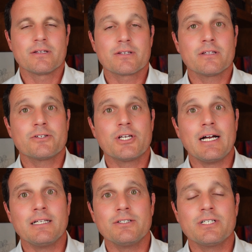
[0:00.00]
So the
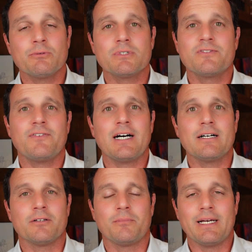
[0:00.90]
challenge that was
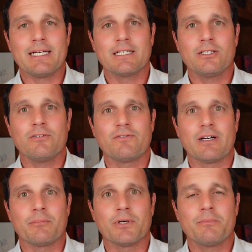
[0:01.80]
filed back in
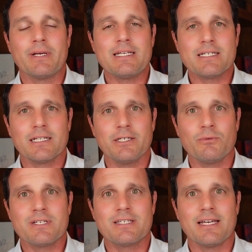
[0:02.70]
November basically
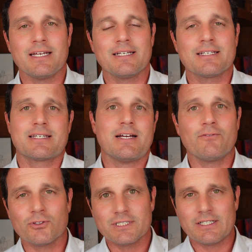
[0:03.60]
was stating
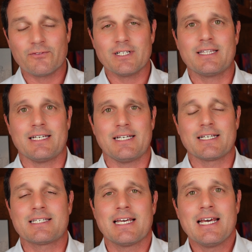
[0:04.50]
several different
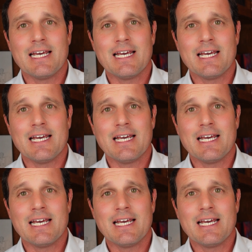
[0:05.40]
things,